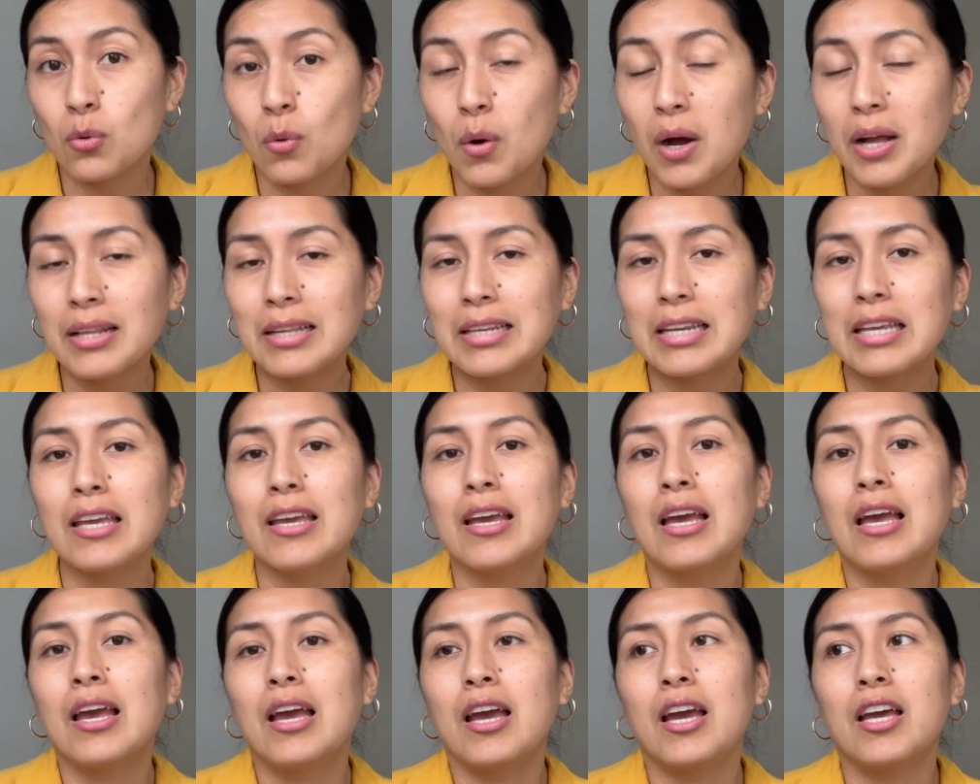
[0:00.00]
quality,
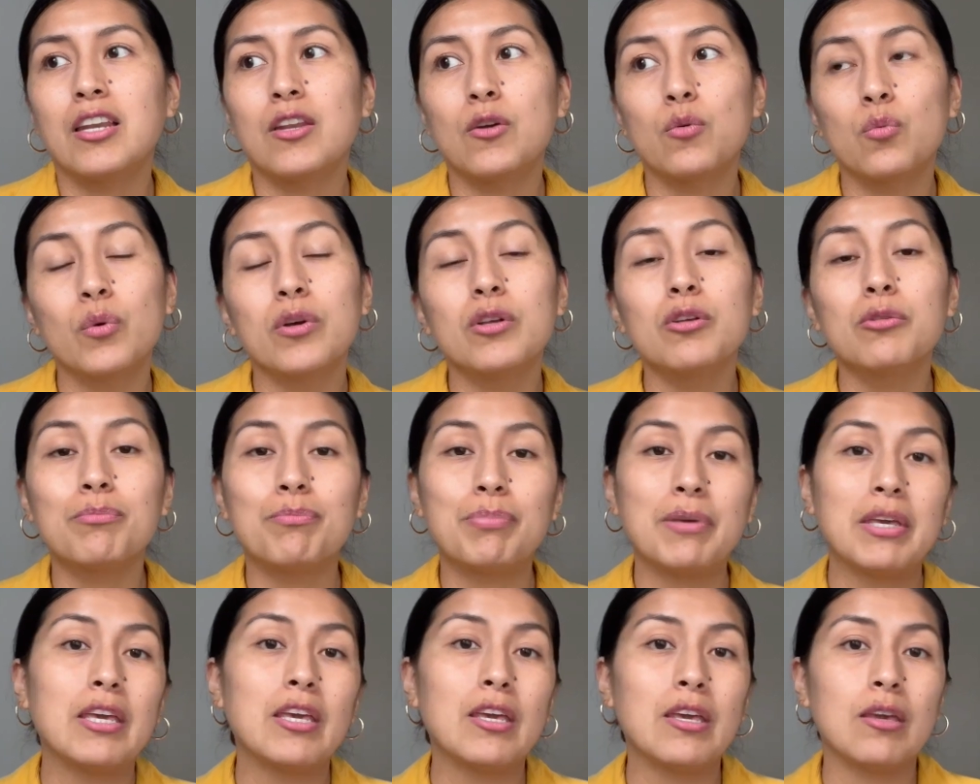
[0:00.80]
and it will
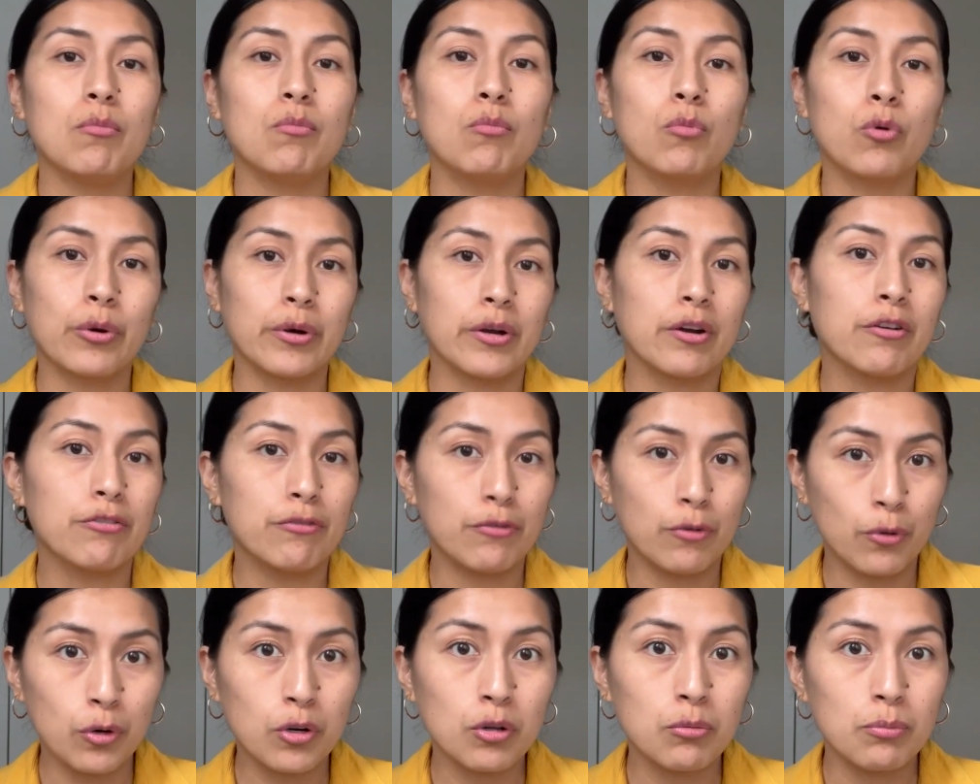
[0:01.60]
be more
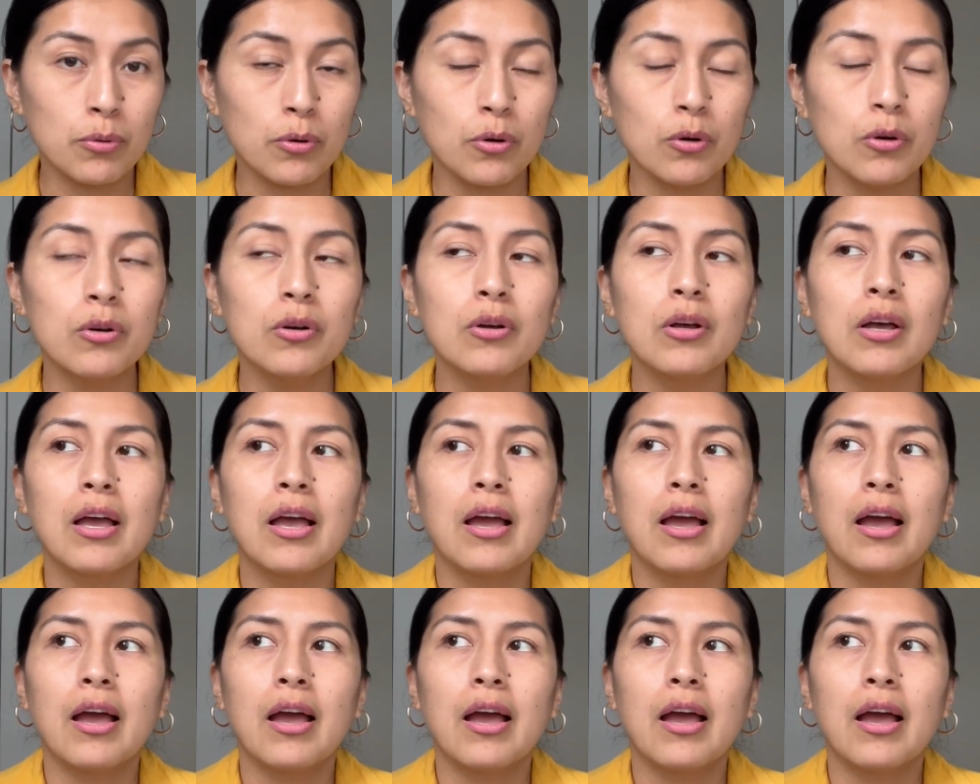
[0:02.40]
affordable.